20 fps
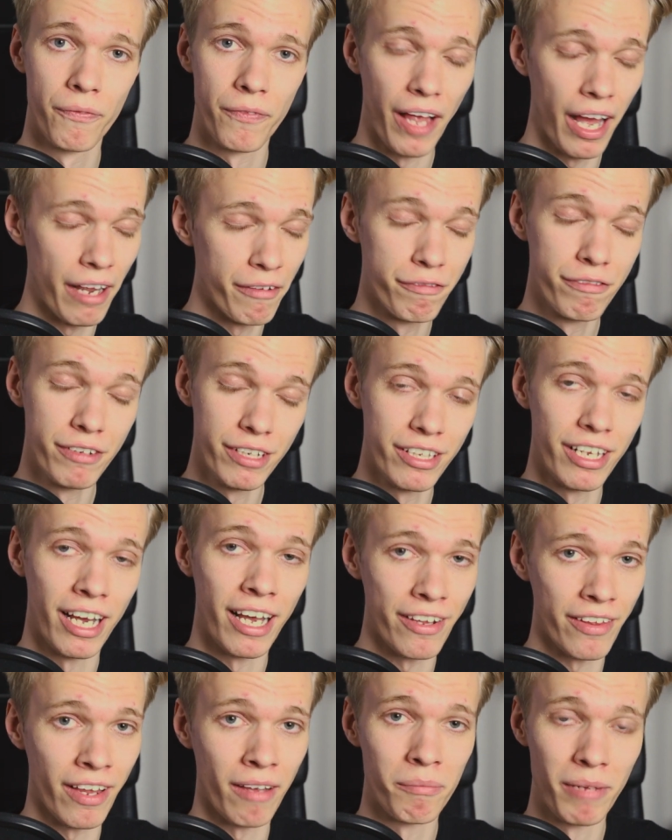I feel
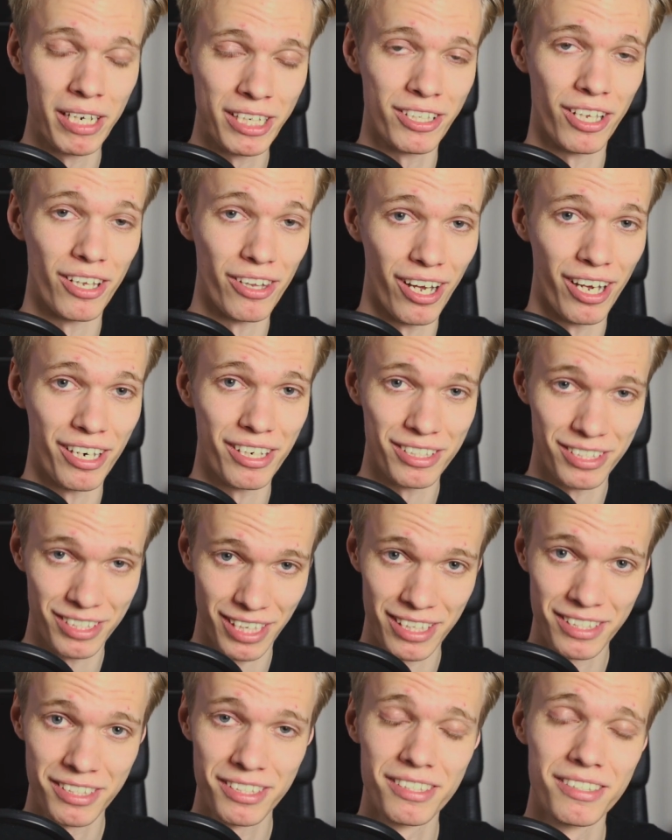like that makes a lot of
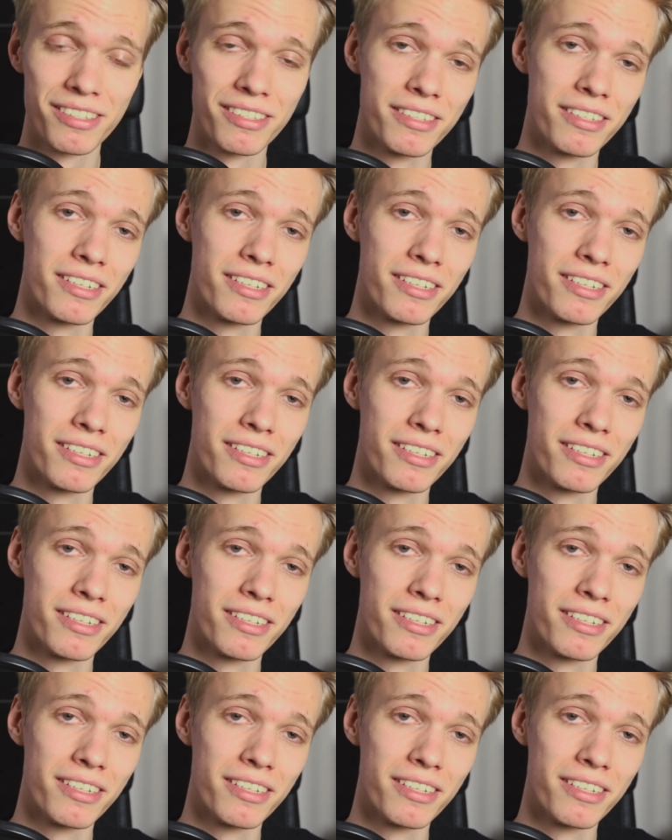sense.